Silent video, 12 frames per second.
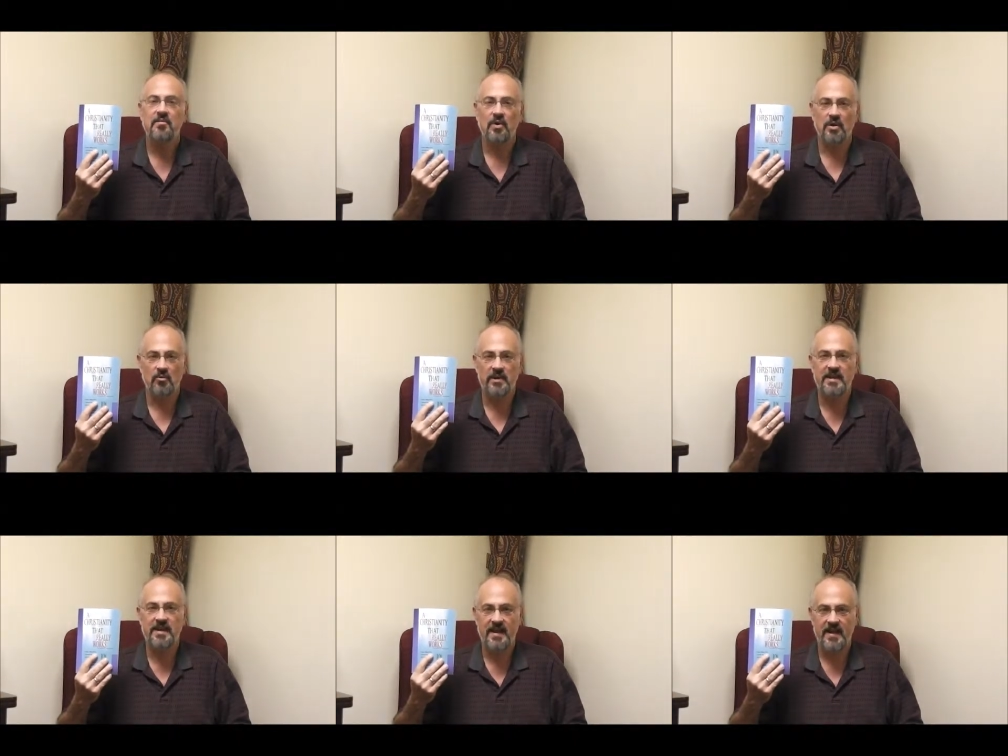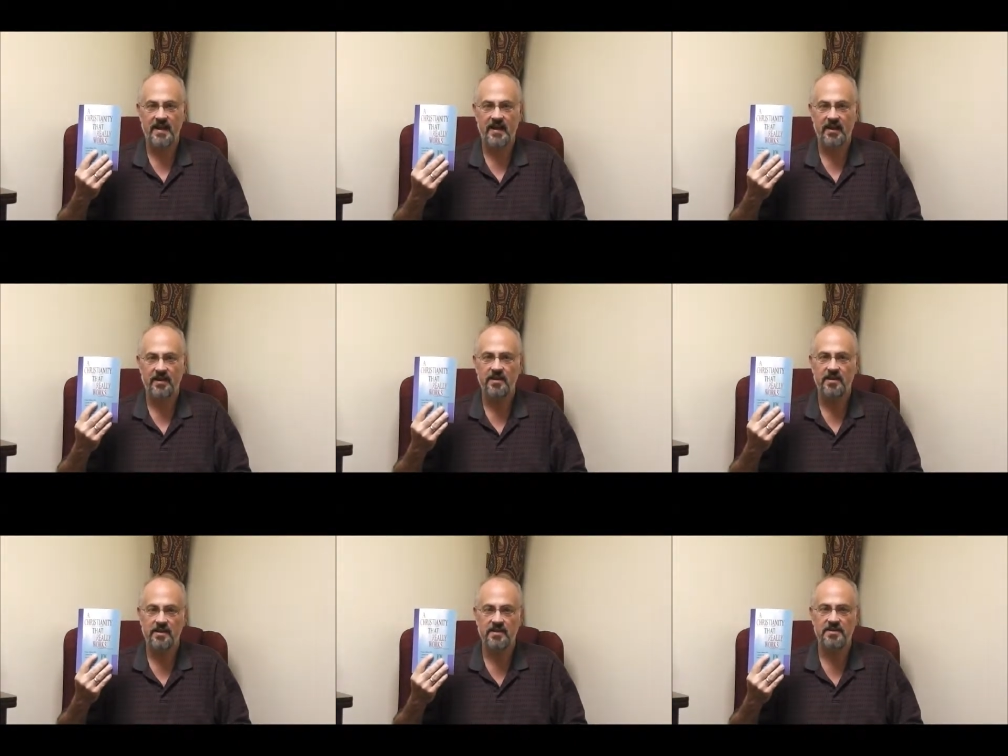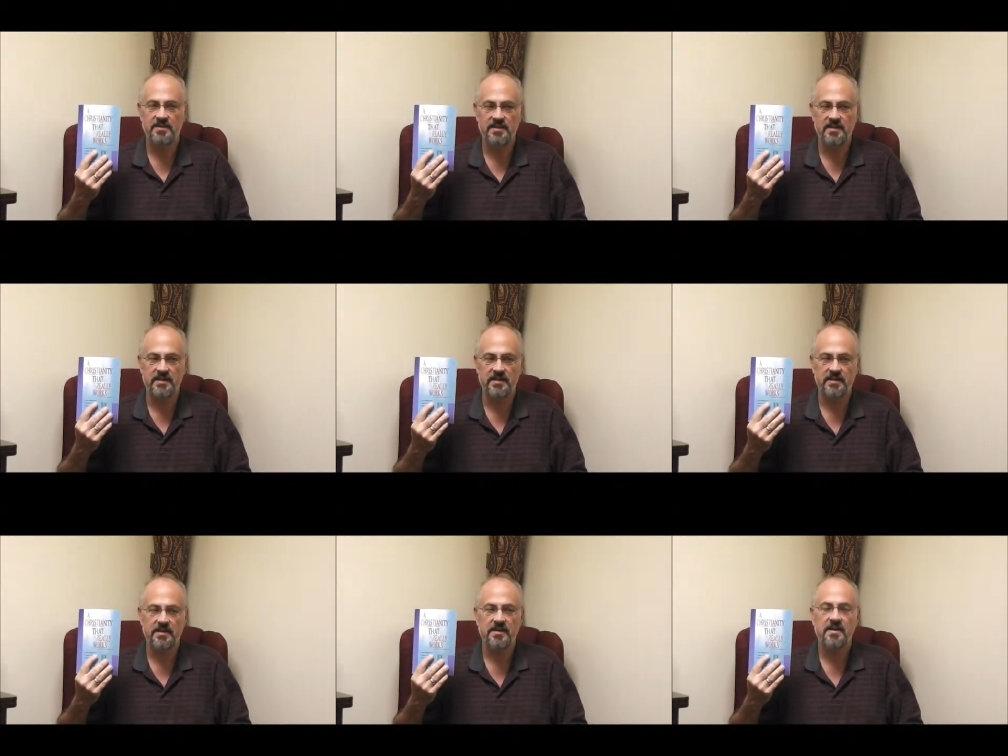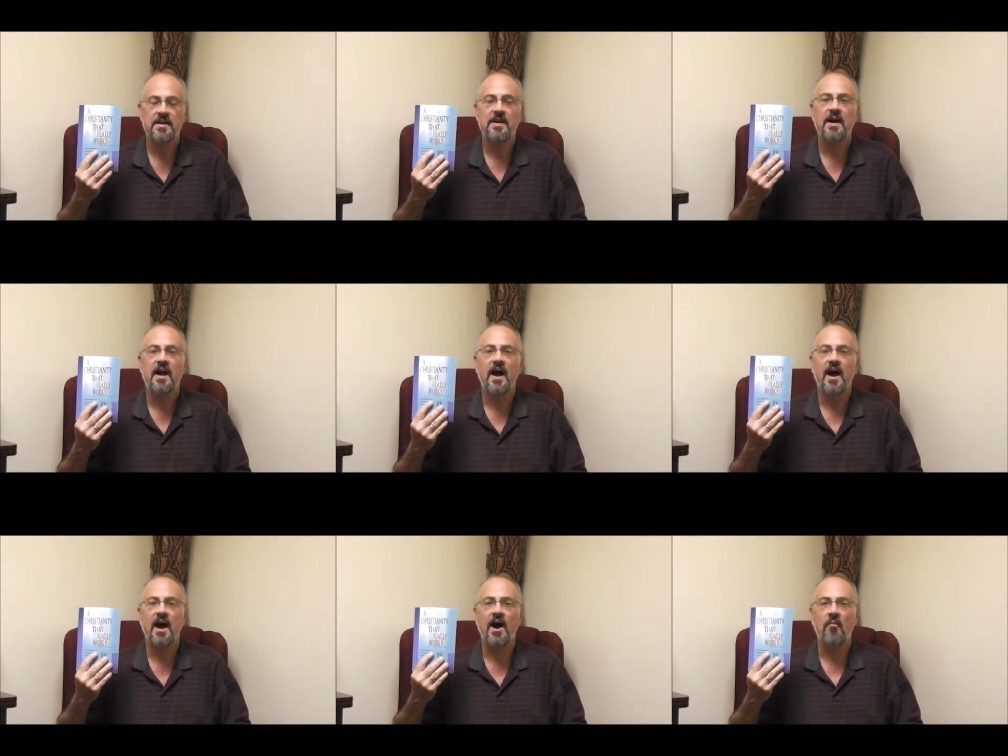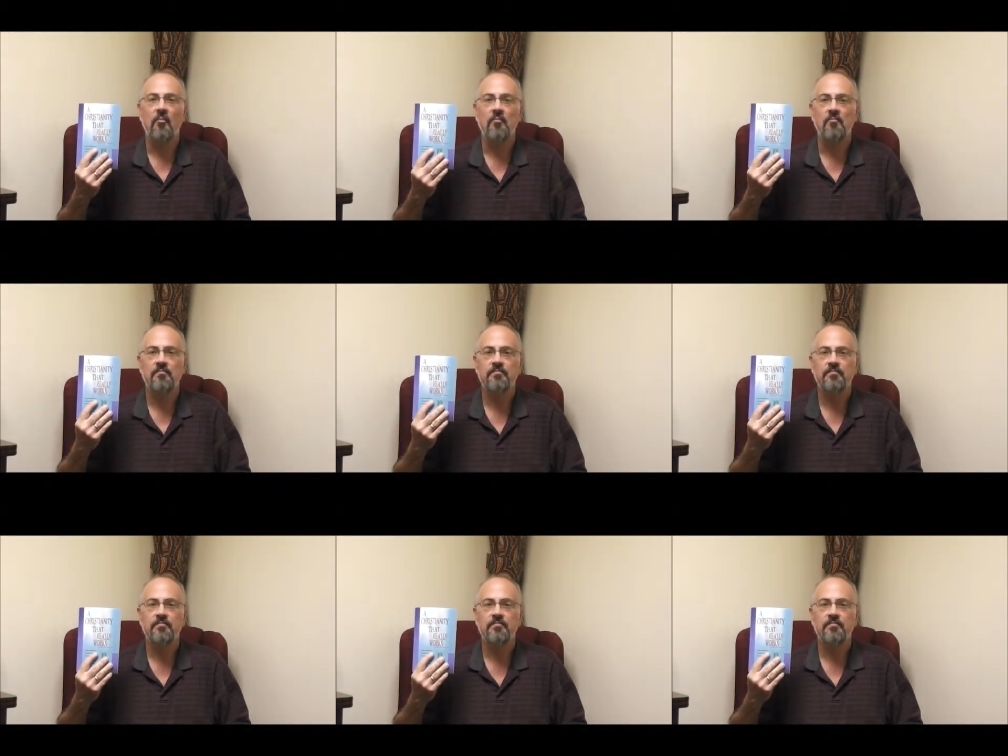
where we can indeed um,